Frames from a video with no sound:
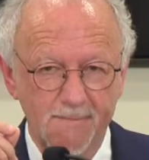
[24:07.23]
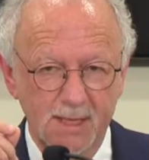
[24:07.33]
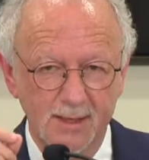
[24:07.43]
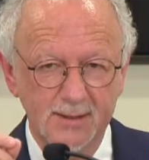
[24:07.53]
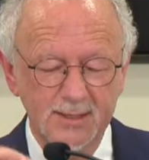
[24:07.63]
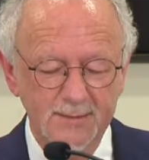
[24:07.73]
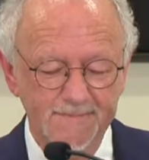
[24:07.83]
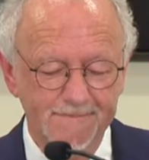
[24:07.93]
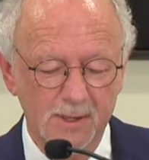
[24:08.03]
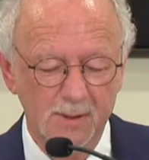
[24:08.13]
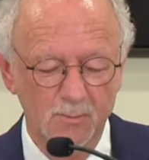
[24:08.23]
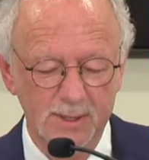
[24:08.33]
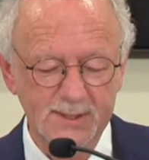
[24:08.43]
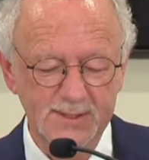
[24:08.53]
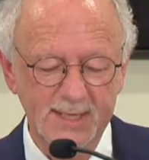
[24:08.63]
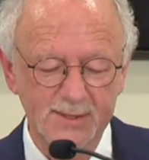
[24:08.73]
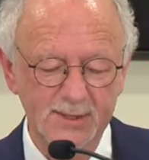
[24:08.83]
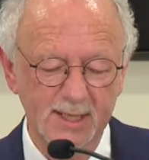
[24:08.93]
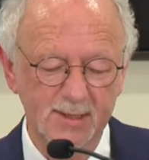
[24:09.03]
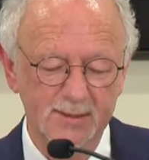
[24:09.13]
Gandhi was
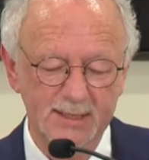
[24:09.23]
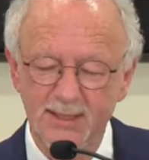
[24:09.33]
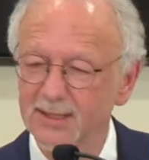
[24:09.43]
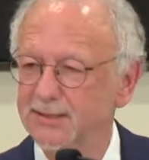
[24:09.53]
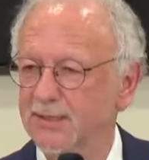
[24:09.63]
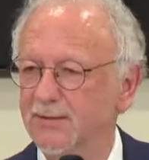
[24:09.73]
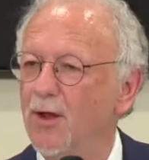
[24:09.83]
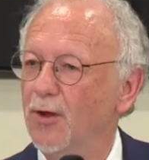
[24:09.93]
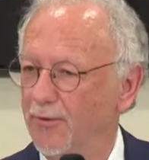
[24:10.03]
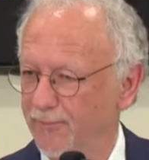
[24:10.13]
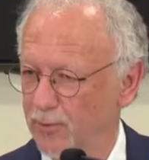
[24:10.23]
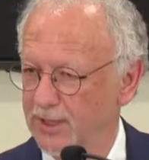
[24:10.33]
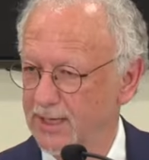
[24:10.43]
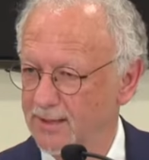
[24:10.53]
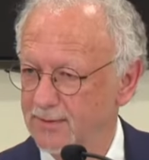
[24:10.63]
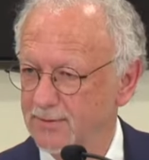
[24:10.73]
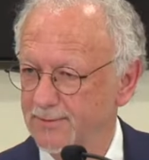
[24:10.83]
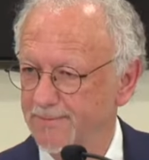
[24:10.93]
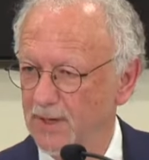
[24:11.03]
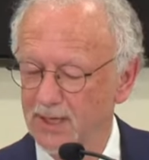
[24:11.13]
assassinated in 1948
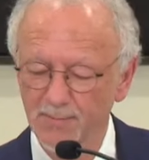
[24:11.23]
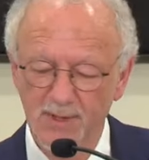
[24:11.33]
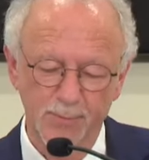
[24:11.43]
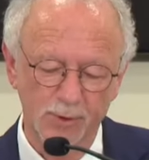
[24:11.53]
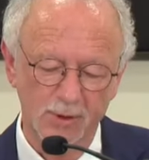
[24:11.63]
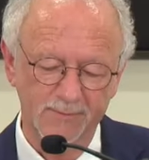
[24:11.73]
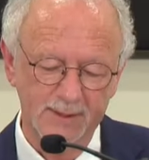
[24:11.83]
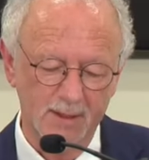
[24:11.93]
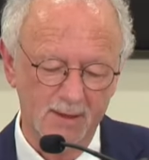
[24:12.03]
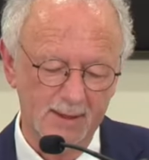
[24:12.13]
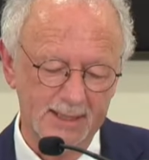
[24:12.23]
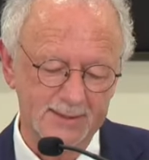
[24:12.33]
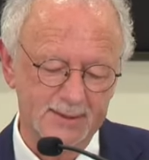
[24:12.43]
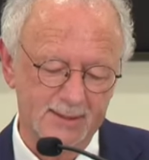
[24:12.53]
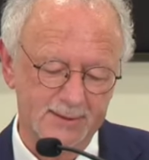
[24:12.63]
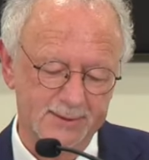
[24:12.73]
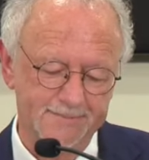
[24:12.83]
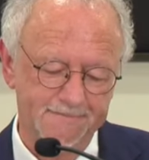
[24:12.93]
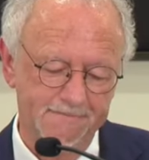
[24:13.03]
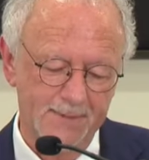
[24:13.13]
by a member of the RSS,
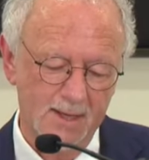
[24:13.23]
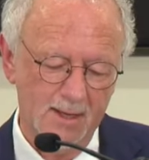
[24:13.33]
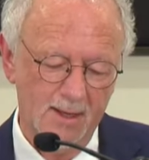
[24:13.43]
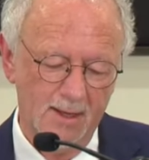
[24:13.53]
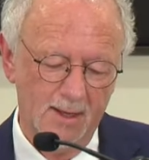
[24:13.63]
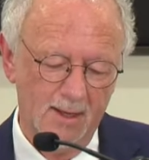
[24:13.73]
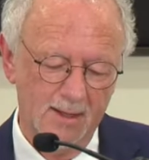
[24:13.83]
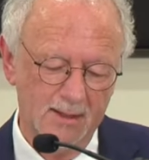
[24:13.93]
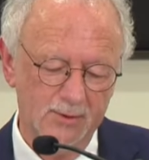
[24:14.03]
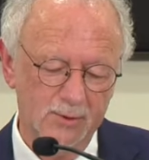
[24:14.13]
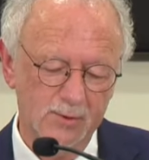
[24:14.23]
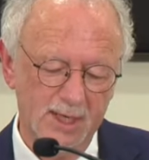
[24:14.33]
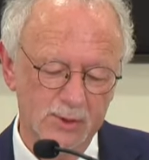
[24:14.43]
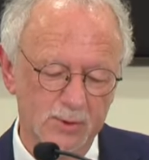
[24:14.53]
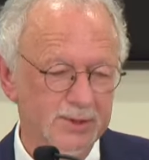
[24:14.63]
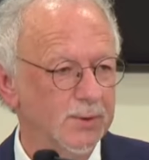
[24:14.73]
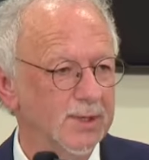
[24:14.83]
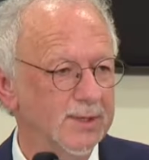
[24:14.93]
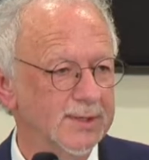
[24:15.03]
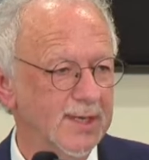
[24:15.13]
a Hindu nationalist
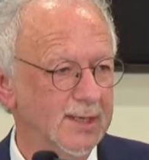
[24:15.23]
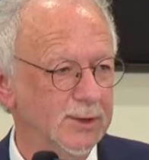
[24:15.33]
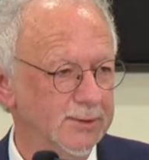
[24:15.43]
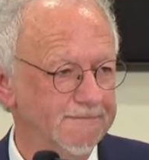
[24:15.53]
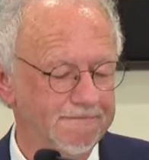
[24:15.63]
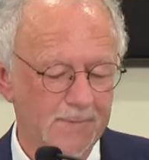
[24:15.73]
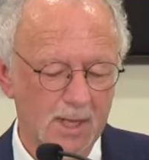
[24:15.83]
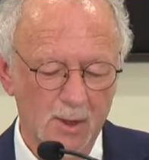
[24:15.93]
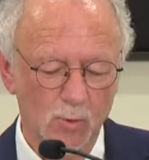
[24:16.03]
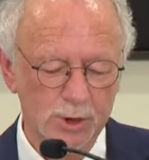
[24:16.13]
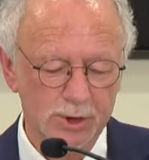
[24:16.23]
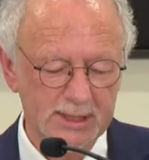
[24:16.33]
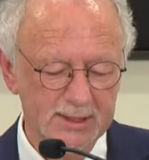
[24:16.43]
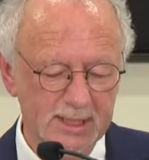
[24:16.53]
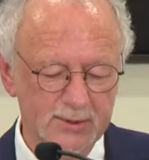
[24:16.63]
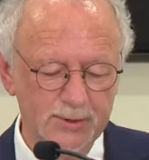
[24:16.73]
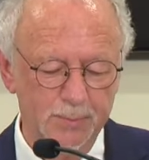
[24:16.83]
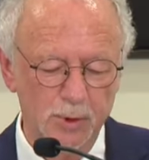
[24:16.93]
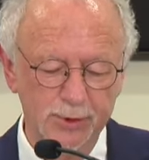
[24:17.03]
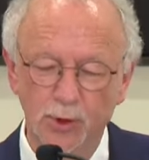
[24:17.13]
organization, which did not
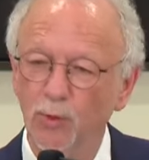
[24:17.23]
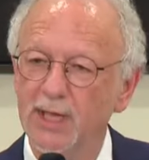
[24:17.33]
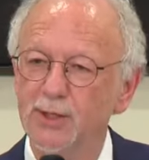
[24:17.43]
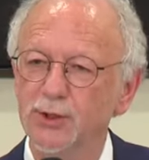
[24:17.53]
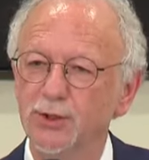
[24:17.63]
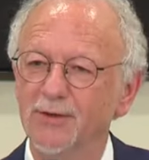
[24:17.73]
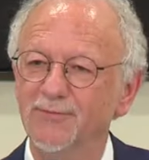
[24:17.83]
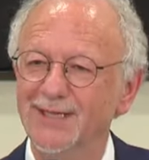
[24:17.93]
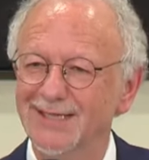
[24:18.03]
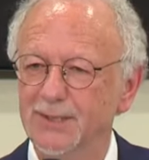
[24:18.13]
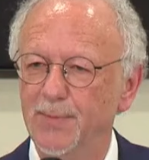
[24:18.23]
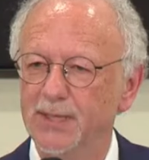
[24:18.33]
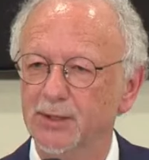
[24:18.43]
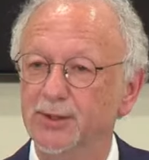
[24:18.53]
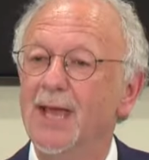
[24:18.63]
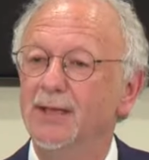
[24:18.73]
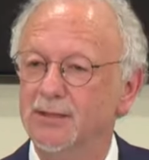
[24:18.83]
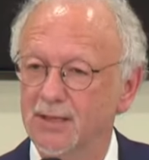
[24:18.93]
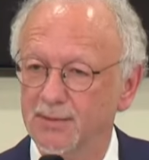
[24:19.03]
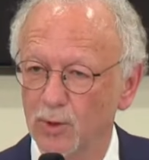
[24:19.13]
support the creation of an independent,
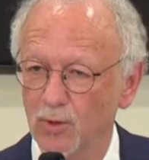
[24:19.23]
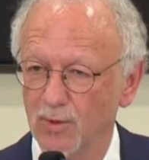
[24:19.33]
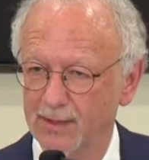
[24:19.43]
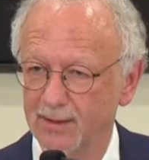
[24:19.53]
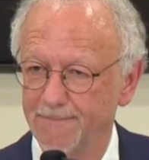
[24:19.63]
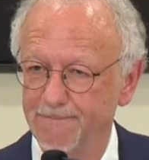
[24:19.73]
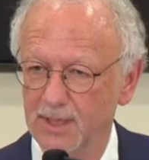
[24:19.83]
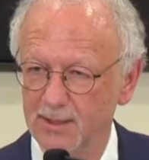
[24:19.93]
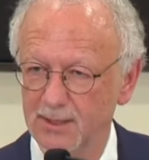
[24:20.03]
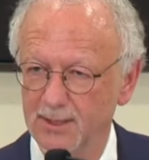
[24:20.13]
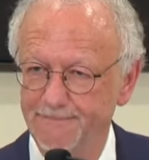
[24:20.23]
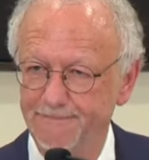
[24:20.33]
democratic India.